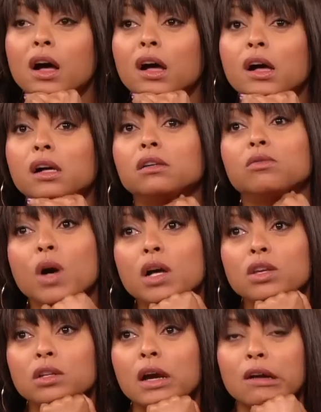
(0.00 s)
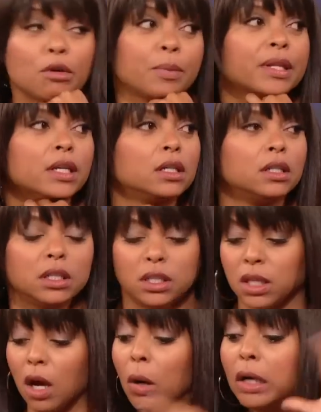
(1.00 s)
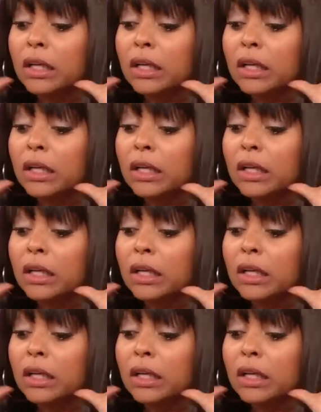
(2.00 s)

Uh, well, you know, I grew up in the hood, so